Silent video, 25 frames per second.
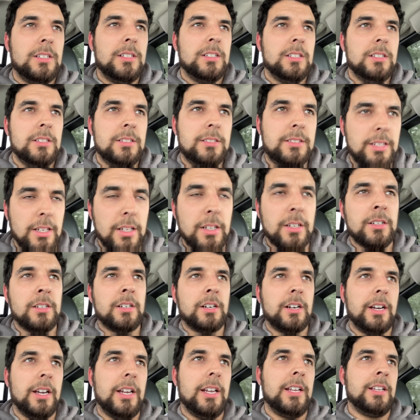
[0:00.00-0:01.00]

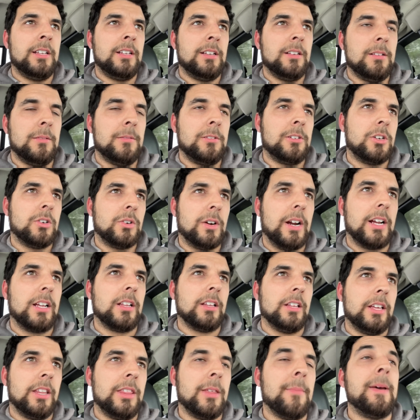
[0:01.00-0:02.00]
cylinder in
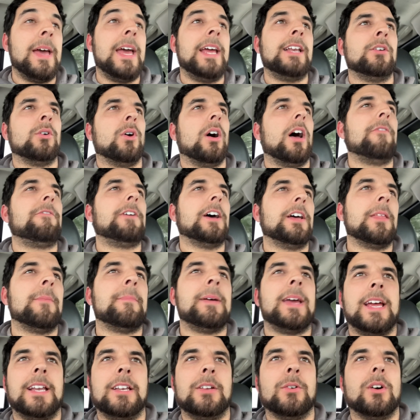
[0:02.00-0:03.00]
correctly. The manual. I found the
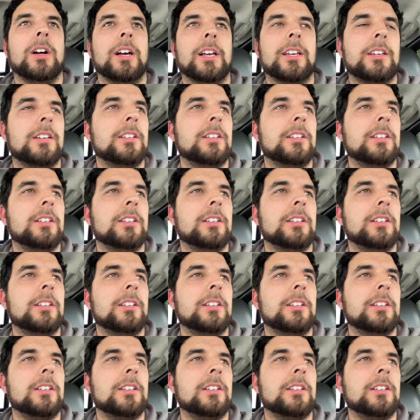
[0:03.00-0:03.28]
manual. I